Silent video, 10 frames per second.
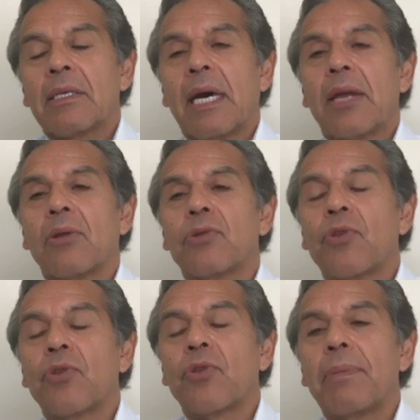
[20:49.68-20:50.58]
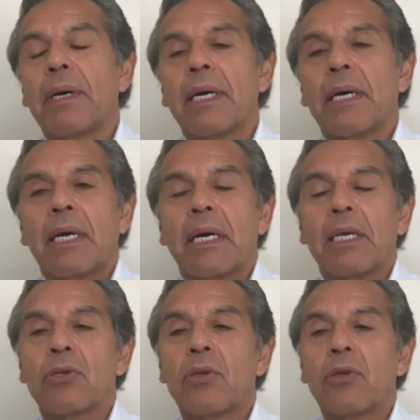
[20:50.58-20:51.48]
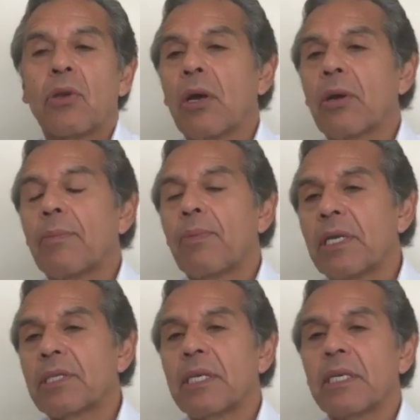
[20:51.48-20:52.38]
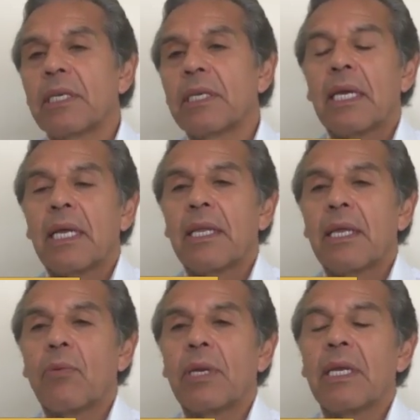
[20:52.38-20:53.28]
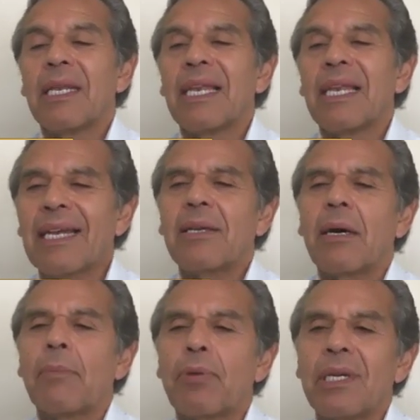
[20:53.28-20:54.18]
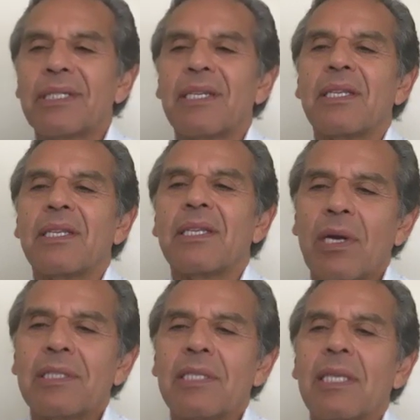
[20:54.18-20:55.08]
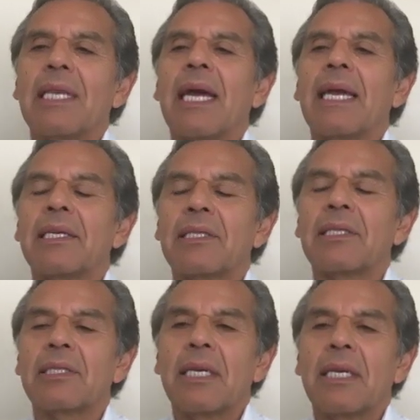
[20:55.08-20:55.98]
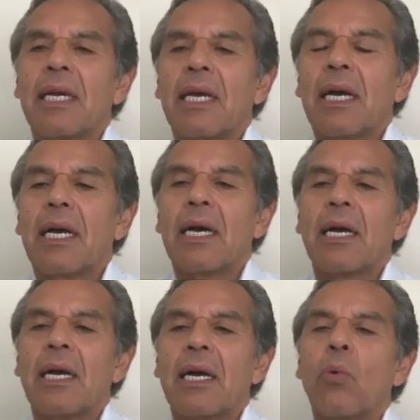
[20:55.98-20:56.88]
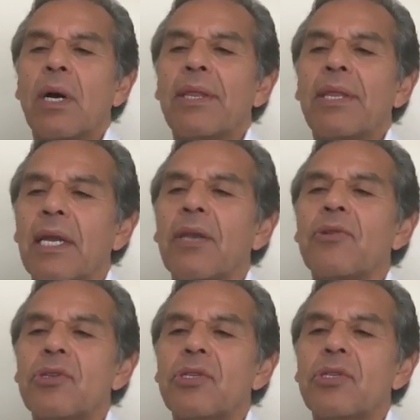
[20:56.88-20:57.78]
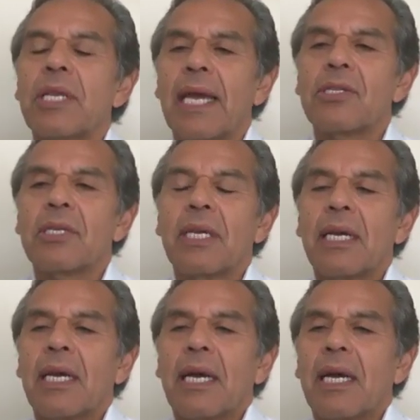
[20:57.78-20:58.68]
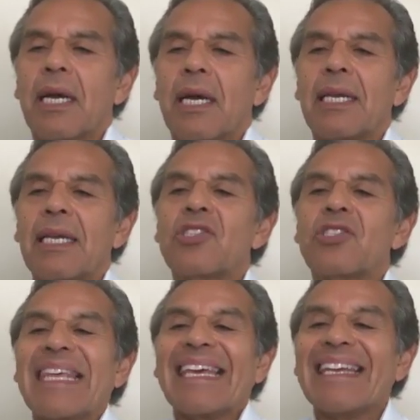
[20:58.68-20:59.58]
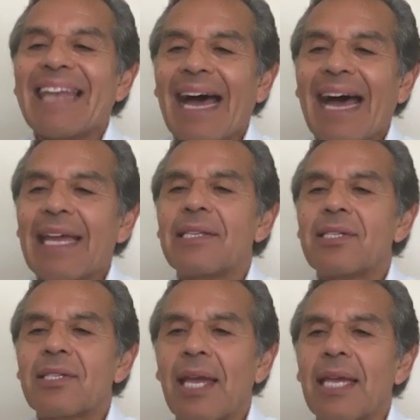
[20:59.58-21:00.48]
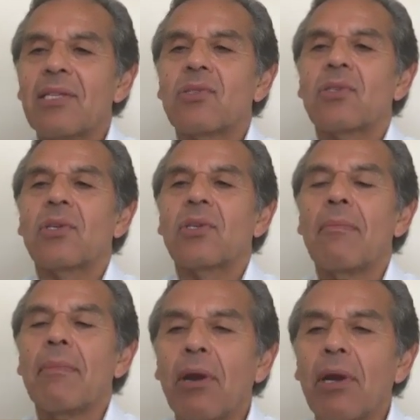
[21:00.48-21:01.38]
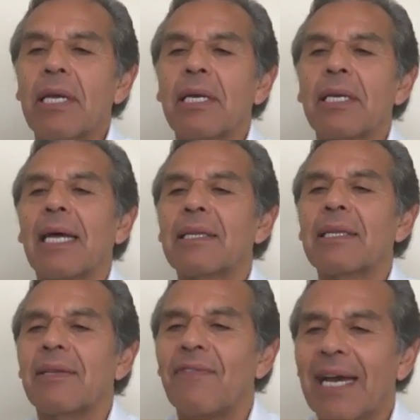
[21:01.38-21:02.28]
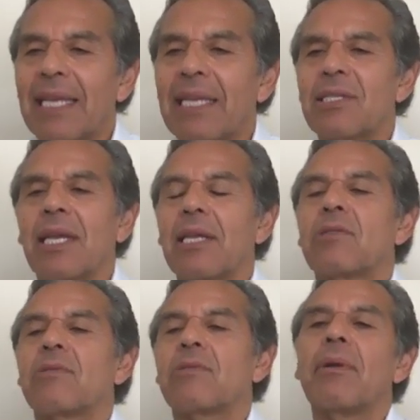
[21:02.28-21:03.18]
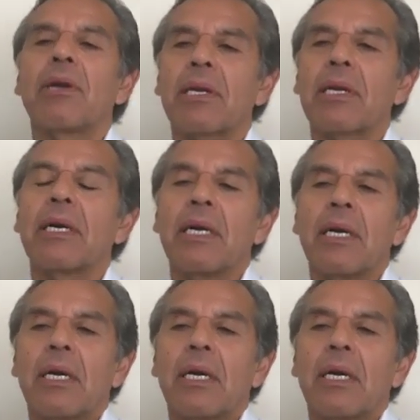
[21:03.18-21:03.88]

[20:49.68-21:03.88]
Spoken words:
Donald Trump is no longer president, that we elect a president that wants to unite us, one that understands it's the United States of America, not the divided states of America,